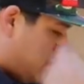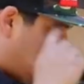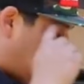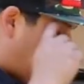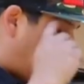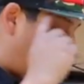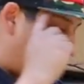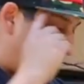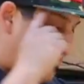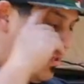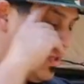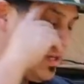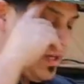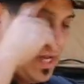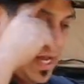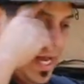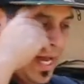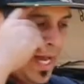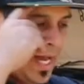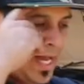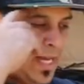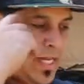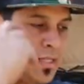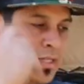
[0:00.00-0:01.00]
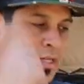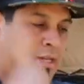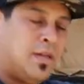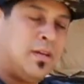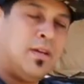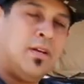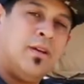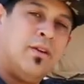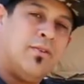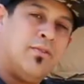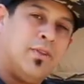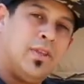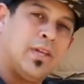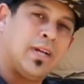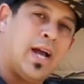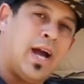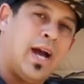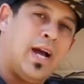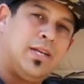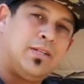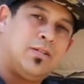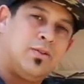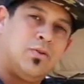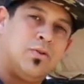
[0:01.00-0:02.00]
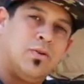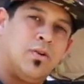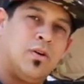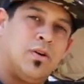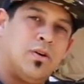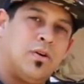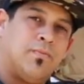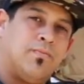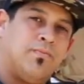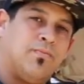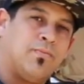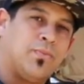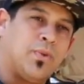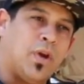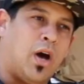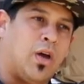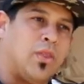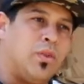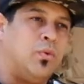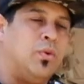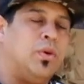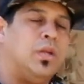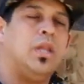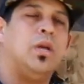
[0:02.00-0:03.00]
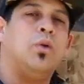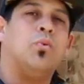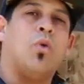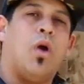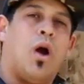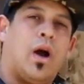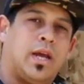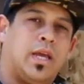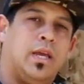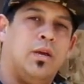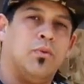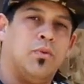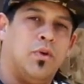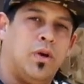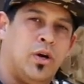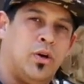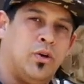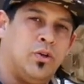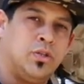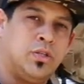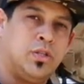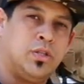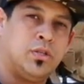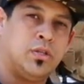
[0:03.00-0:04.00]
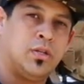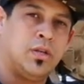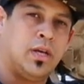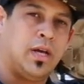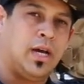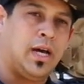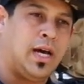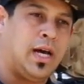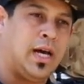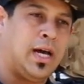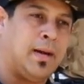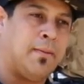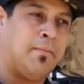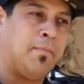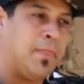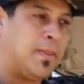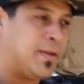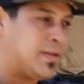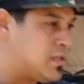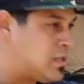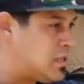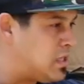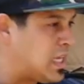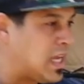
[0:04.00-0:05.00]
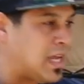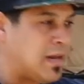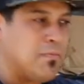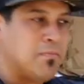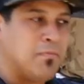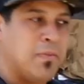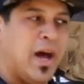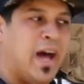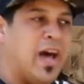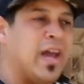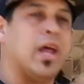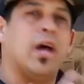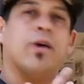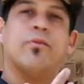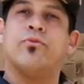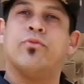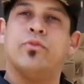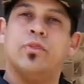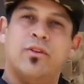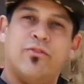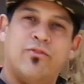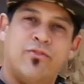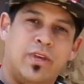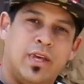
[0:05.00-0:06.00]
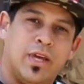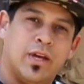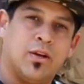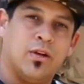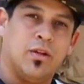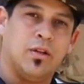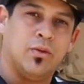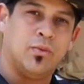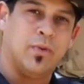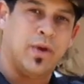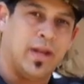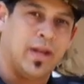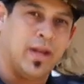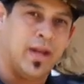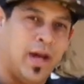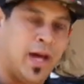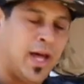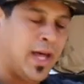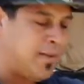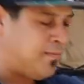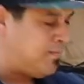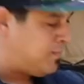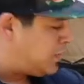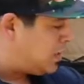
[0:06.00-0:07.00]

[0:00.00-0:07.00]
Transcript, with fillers: to give you guys were the guys who are on the really rocky roads, slinging mud up from the vehicle and whatnot,